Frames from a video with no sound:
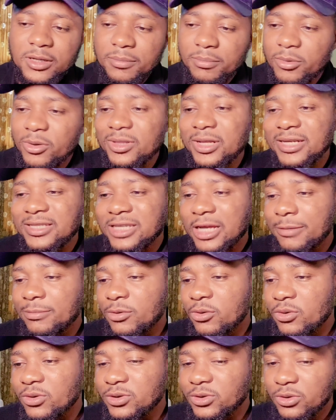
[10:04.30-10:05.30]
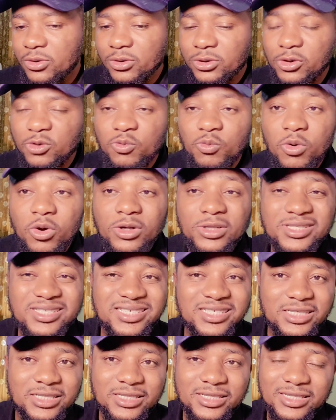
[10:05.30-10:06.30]
But as time goes on, the world
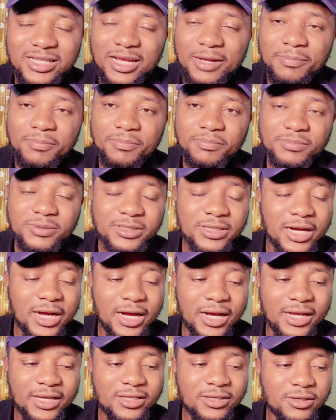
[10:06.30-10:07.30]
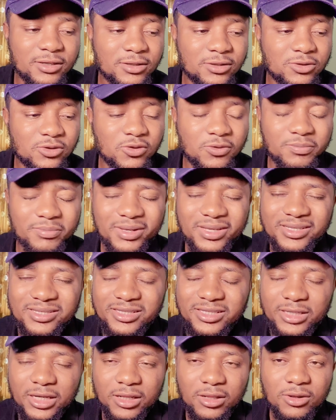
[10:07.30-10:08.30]
teaches that child to be
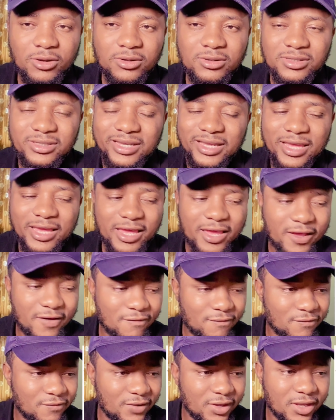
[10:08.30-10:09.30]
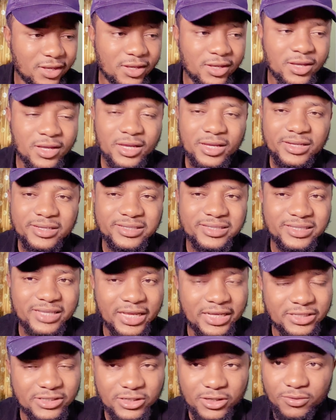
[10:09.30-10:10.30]
jealous, envy,
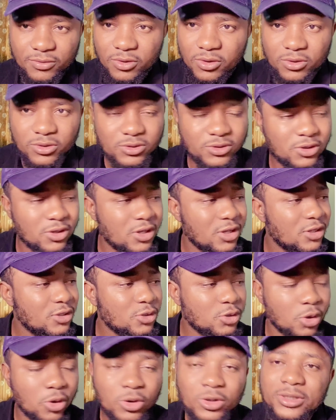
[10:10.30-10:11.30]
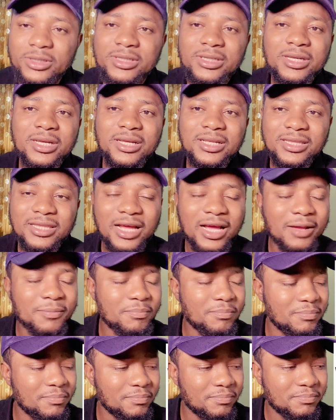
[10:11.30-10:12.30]
dangerous, turn that
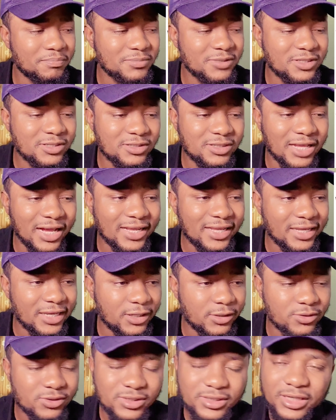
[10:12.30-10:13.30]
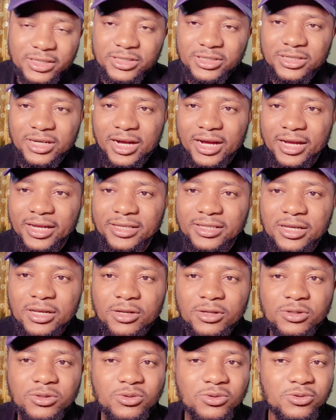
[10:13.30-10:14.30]
innocent child
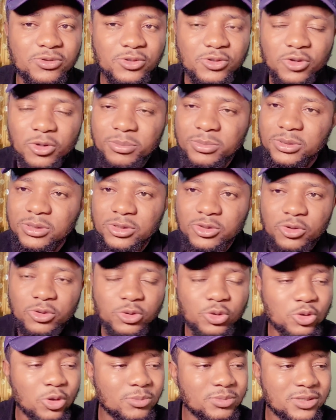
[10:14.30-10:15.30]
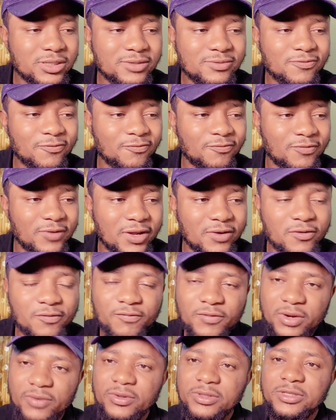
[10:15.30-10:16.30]
to something very,
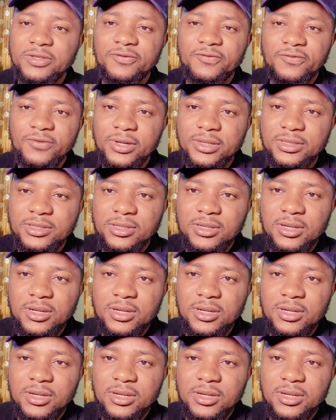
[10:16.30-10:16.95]
very different.